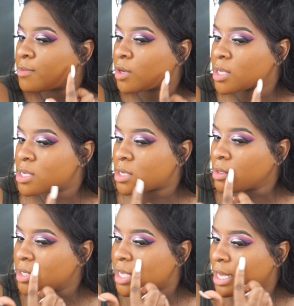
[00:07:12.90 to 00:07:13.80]
You can
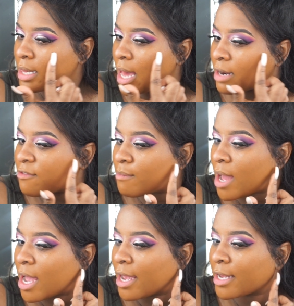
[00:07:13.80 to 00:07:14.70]
still see a lot of
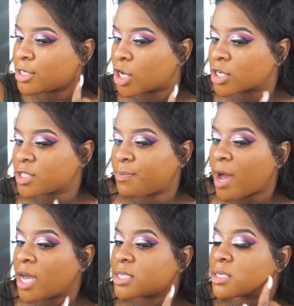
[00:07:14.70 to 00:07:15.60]
my dark
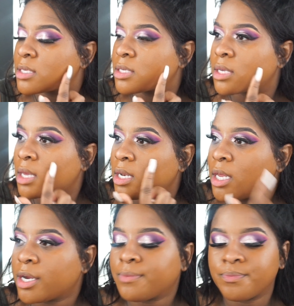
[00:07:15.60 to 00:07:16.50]
spots in
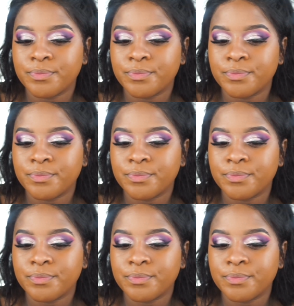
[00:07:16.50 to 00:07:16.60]
here.